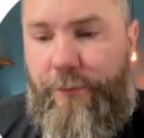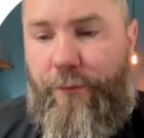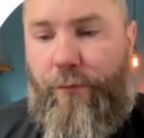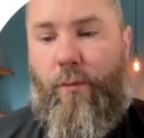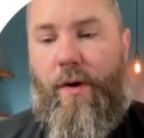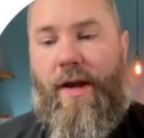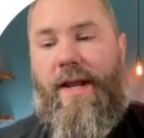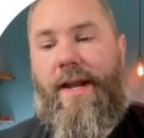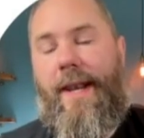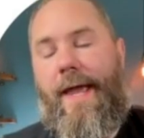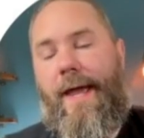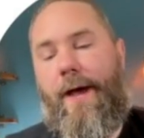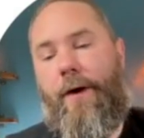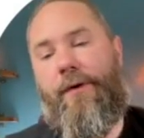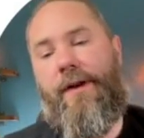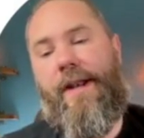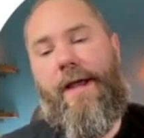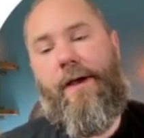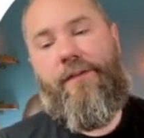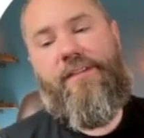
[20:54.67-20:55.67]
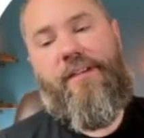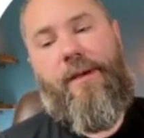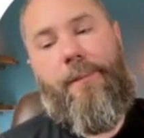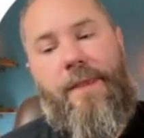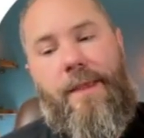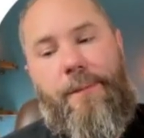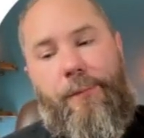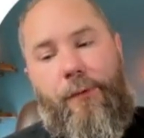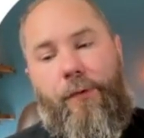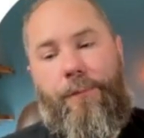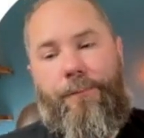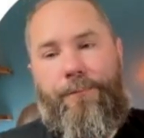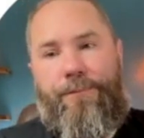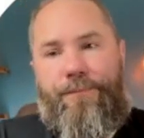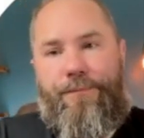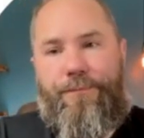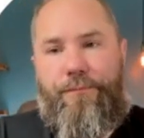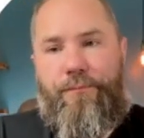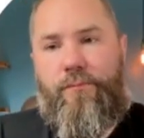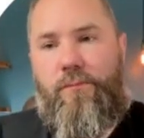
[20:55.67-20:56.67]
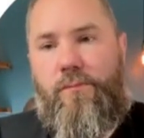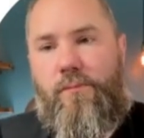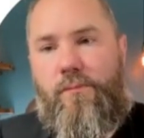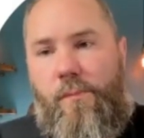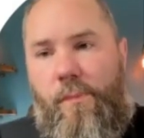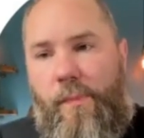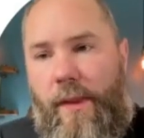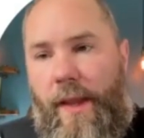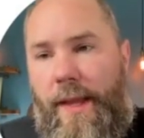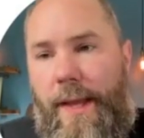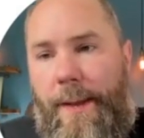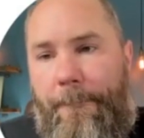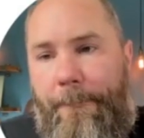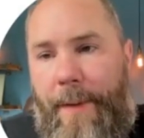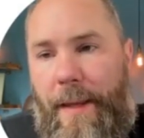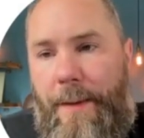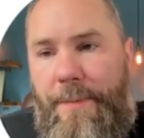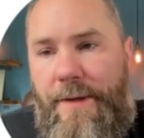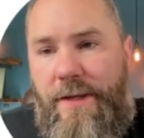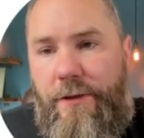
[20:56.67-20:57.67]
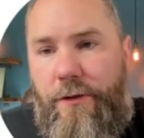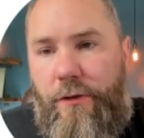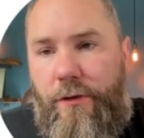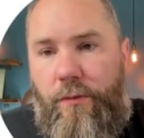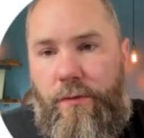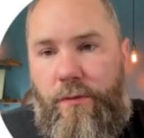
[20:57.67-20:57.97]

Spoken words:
right now. Now, some people, maybe you don't